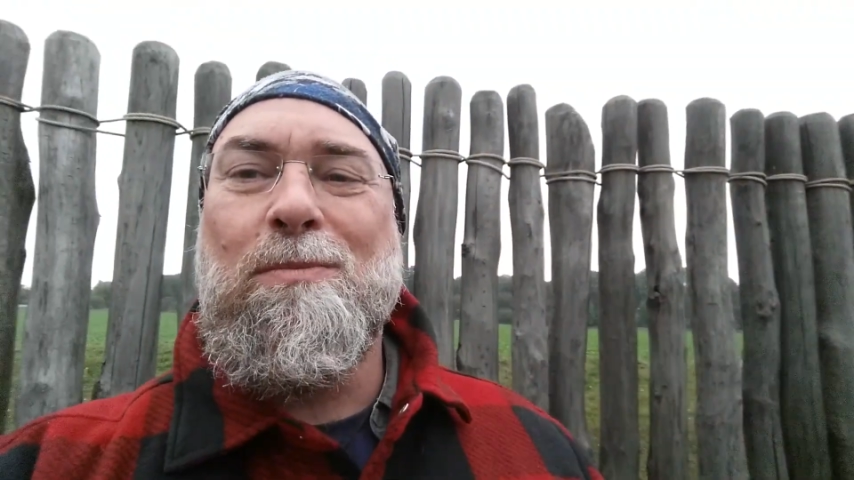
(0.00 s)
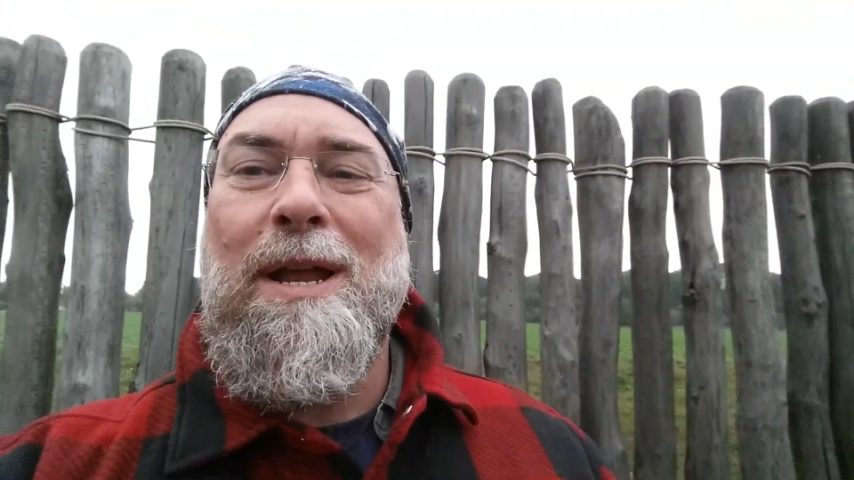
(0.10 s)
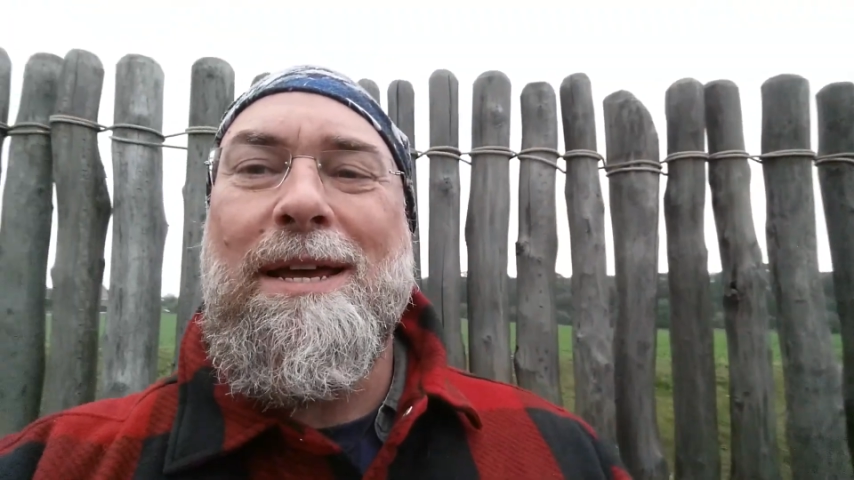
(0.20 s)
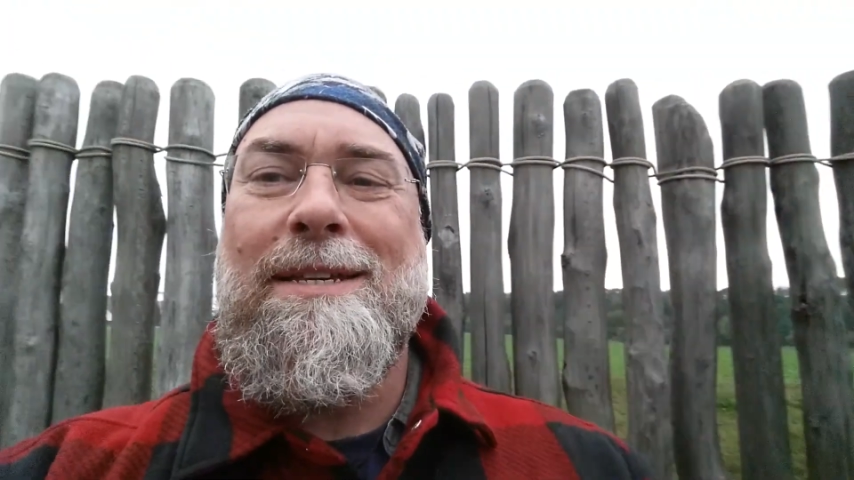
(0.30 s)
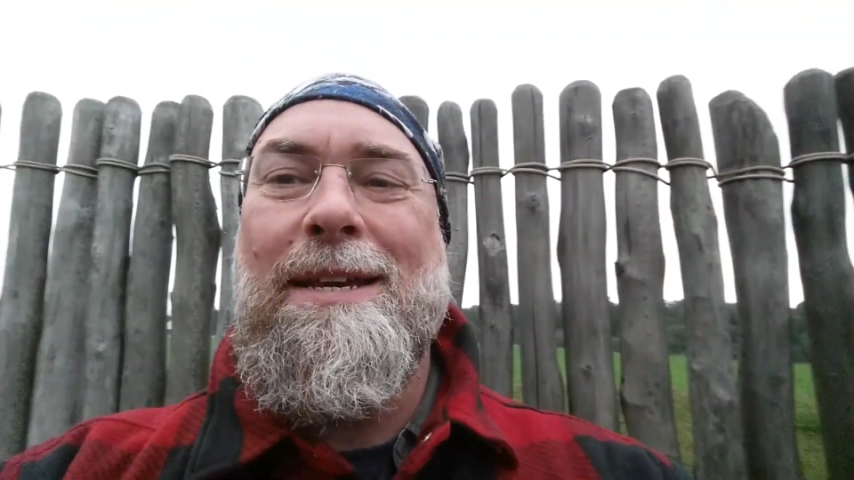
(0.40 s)

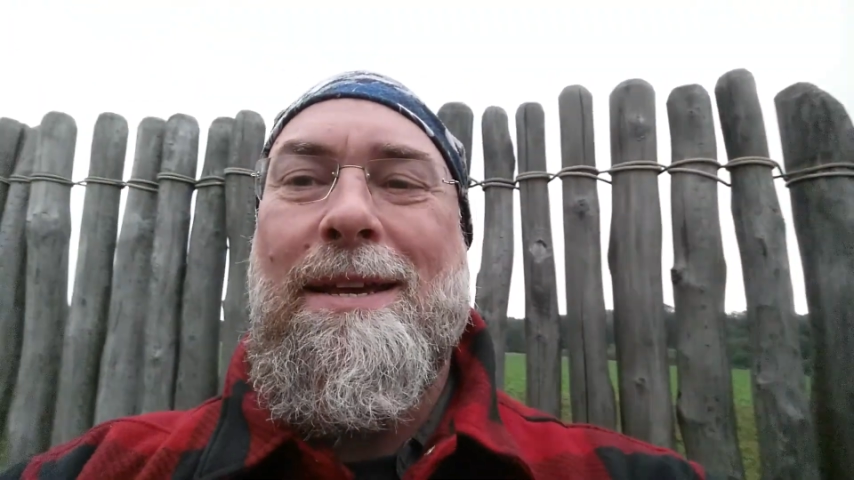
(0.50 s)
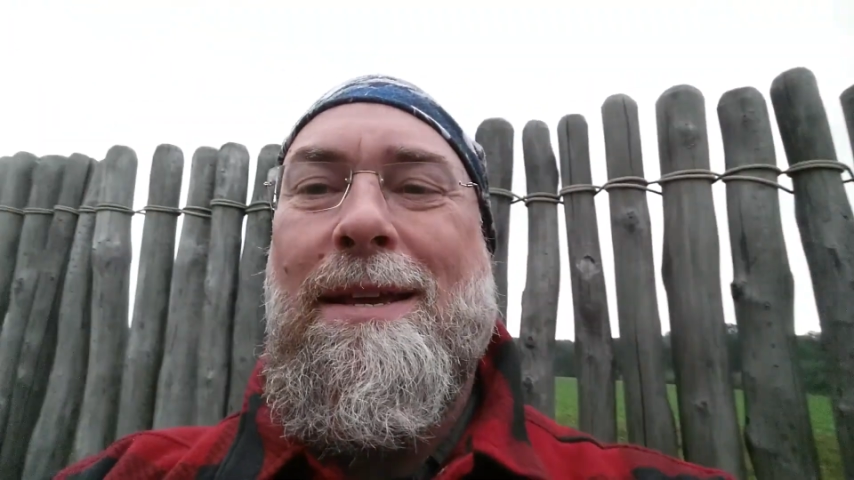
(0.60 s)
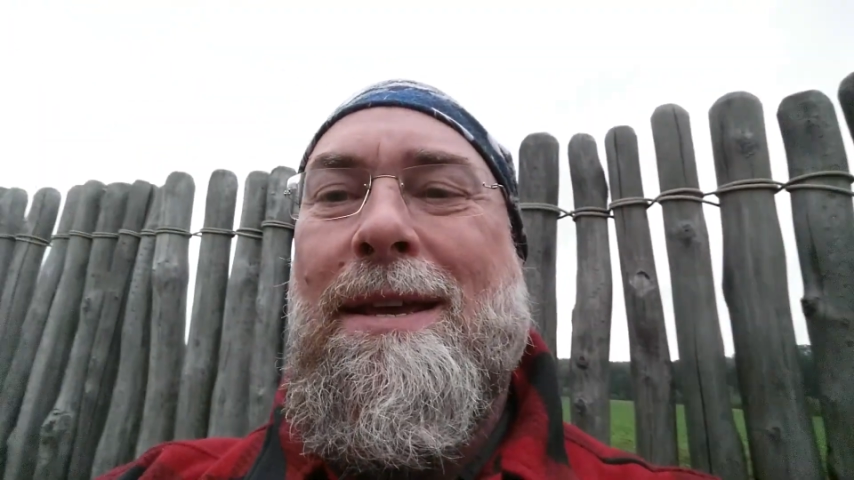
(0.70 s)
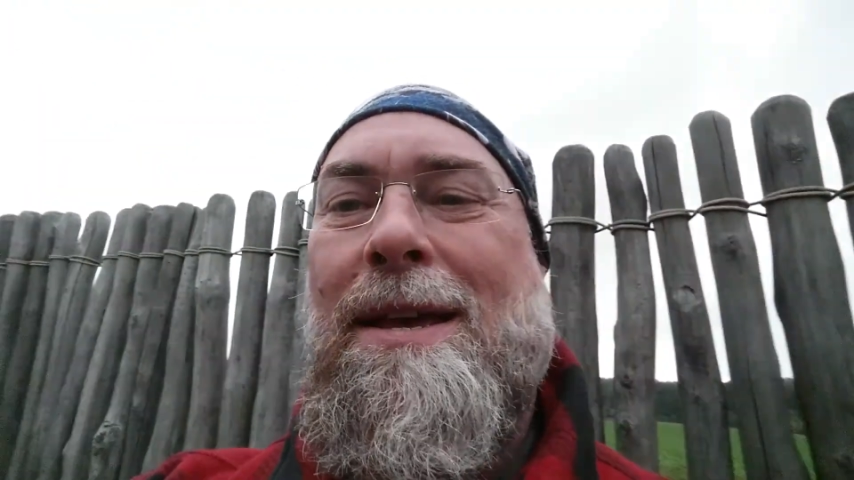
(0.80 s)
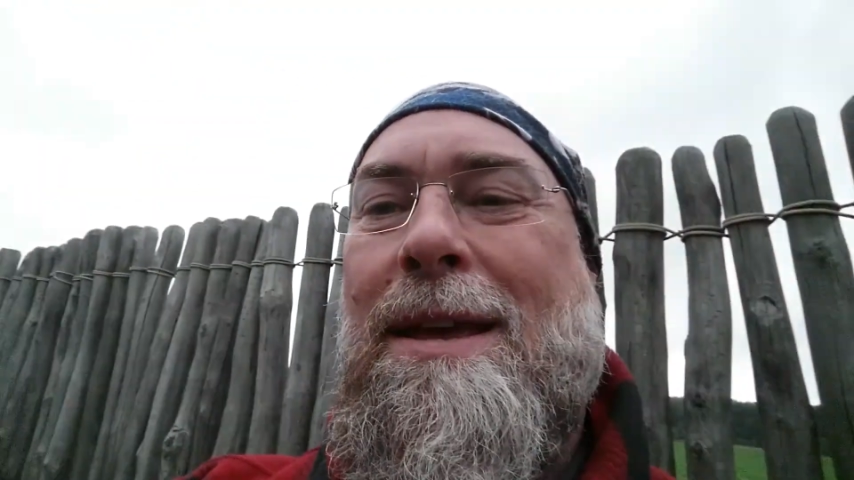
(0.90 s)
place.
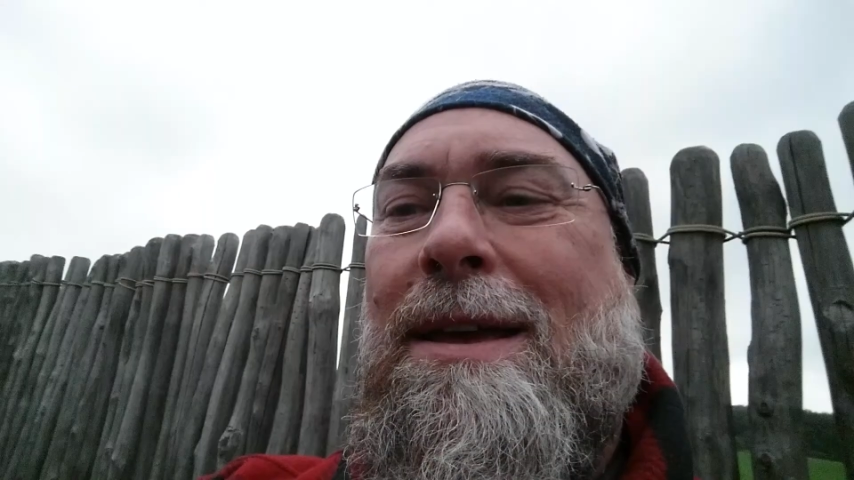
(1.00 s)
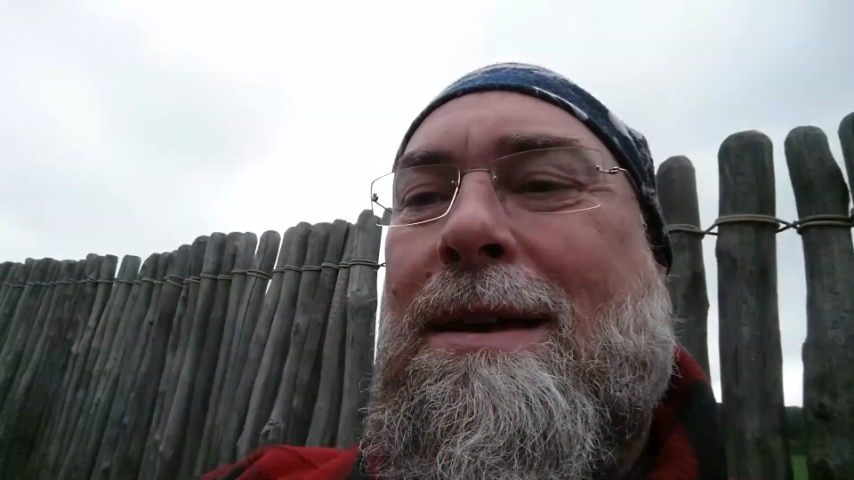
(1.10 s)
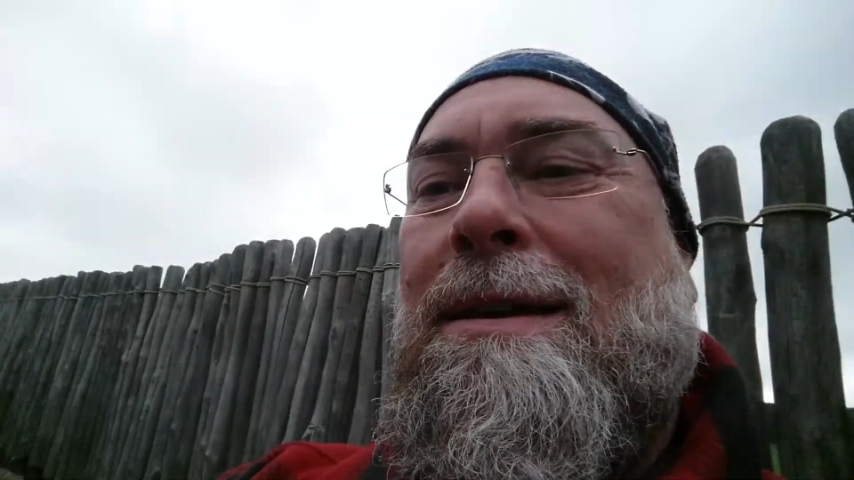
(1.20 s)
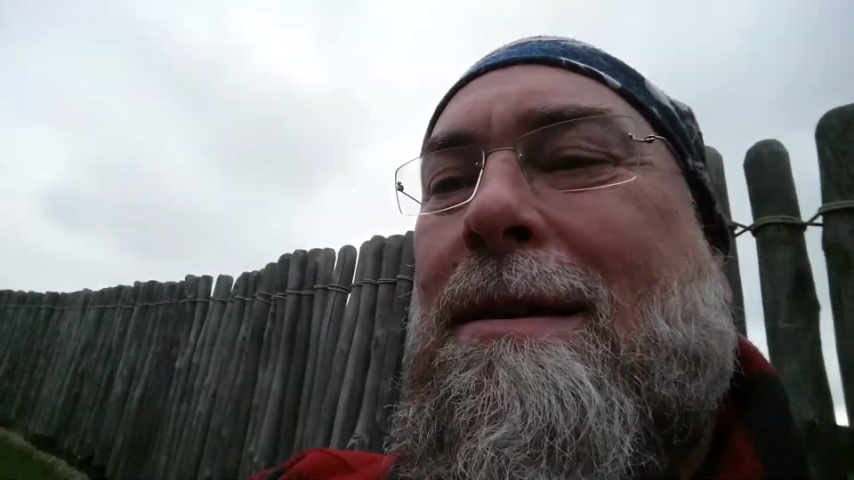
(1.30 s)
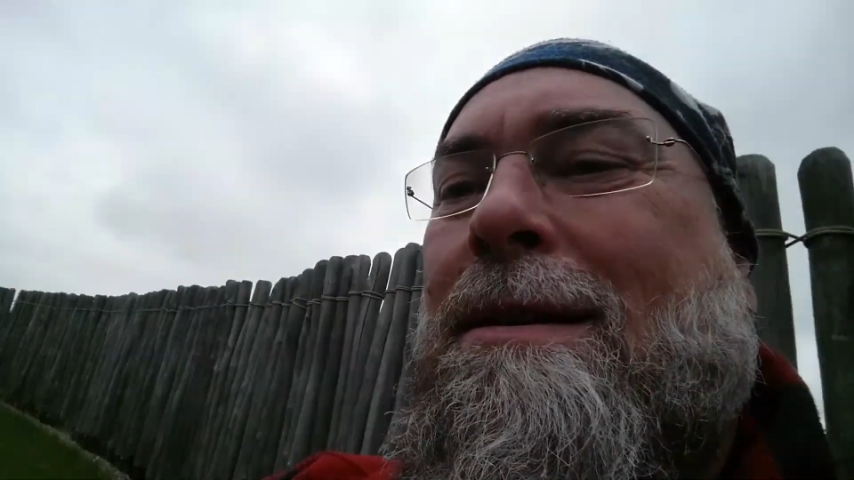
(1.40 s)

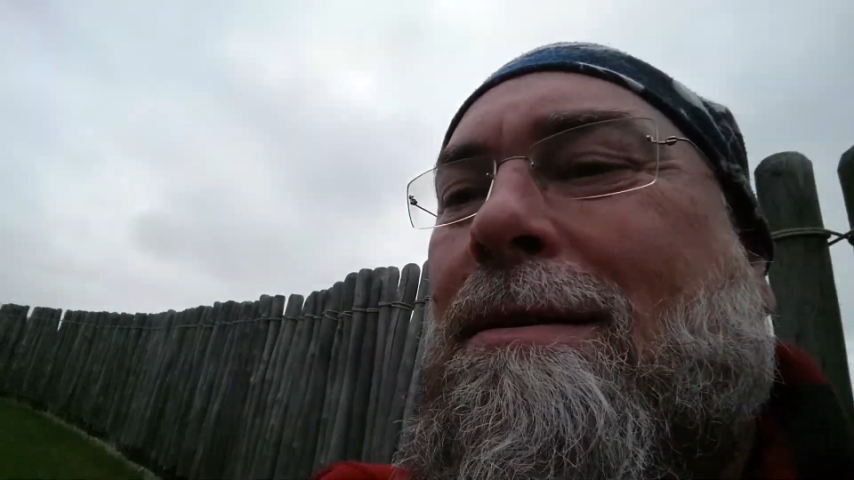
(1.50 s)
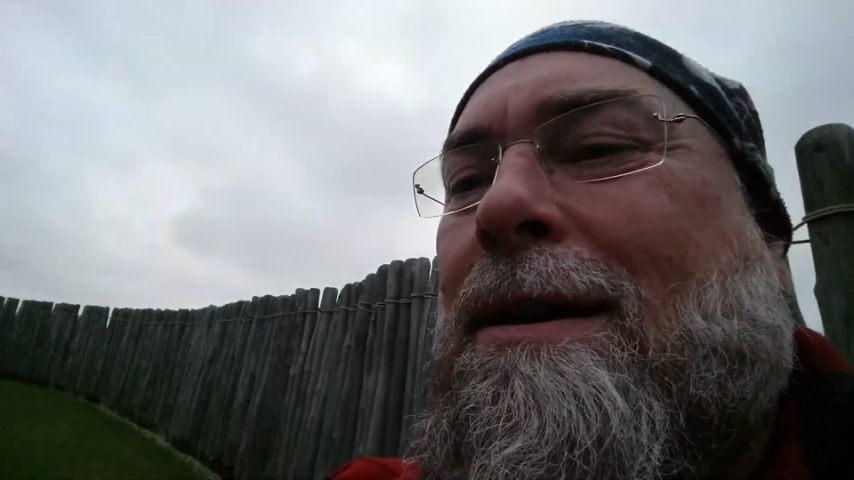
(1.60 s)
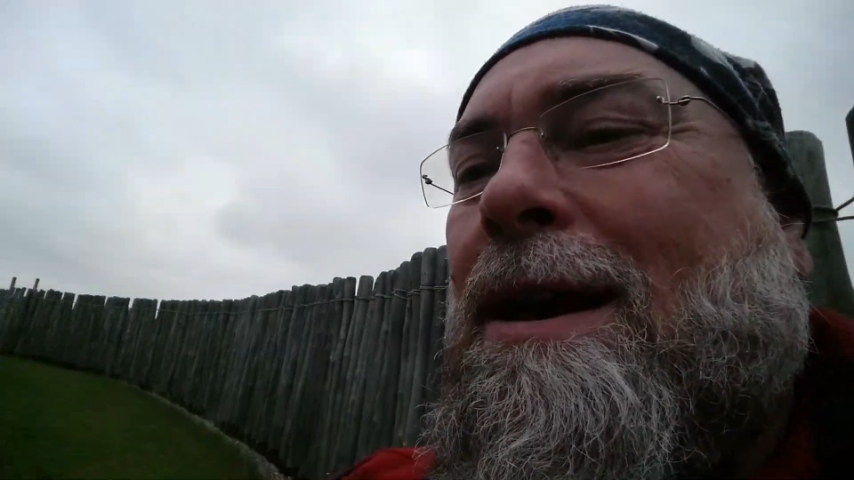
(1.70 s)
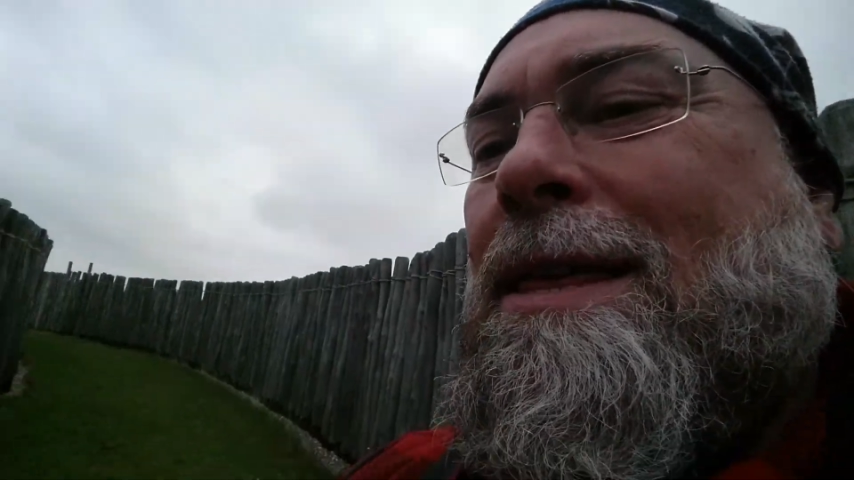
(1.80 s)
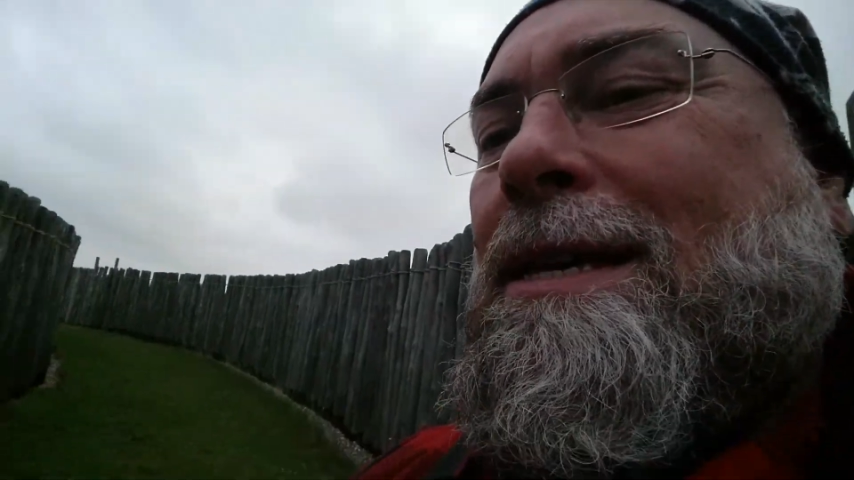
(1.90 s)
Okay,